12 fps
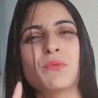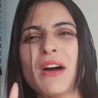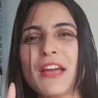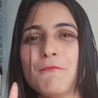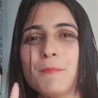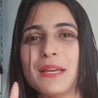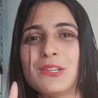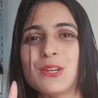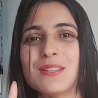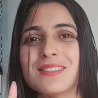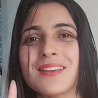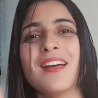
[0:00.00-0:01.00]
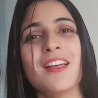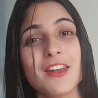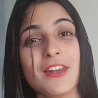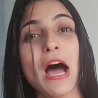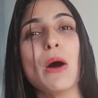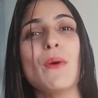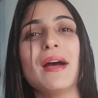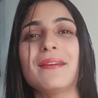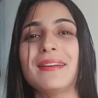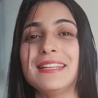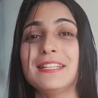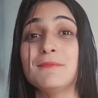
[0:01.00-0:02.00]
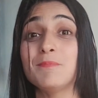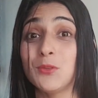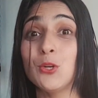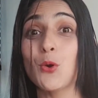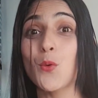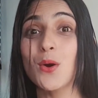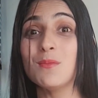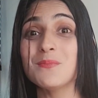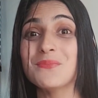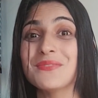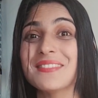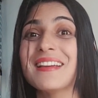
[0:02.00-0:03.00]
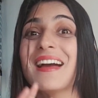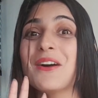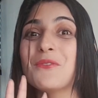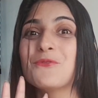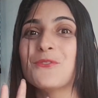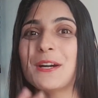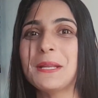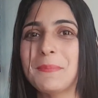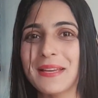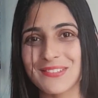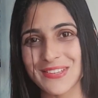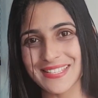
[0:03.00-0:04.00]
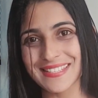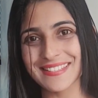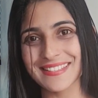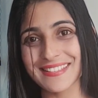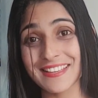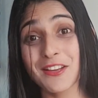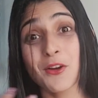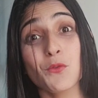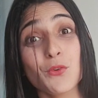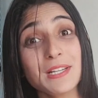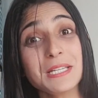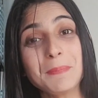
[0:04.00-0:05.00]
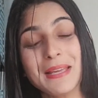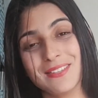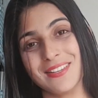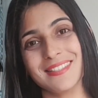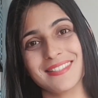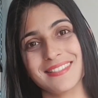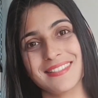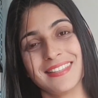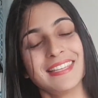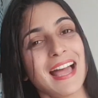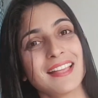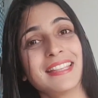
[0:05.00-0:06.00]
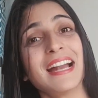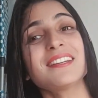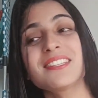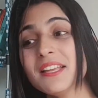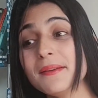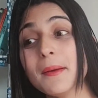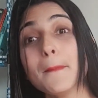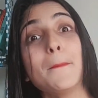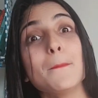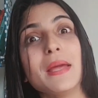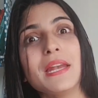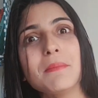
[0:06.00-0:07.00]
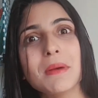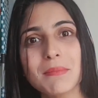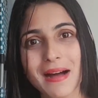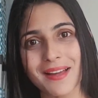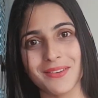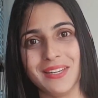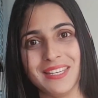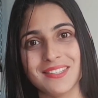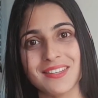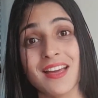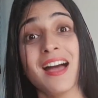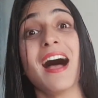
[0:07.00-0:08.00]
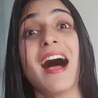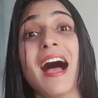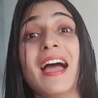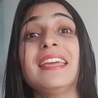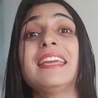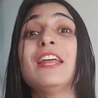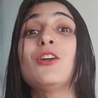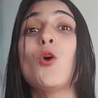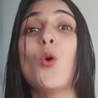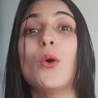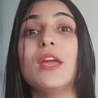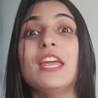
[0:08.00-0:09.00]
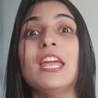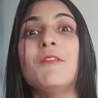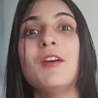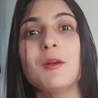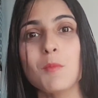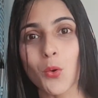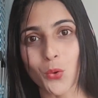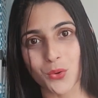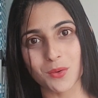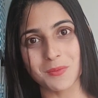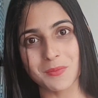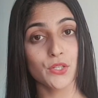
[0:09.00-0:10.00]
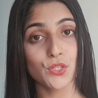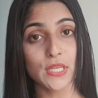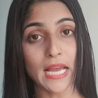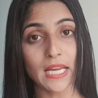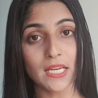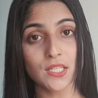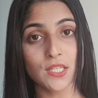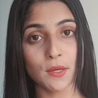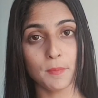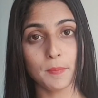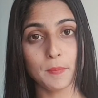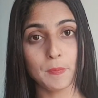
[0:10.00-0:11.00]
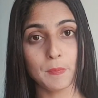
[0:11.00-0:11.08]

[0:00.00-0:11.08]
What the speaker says: 5 pages. Now I read, you know what? 40 pages. 40 pages. Yeah, that's the minimum I read. I can go even more. Second tip.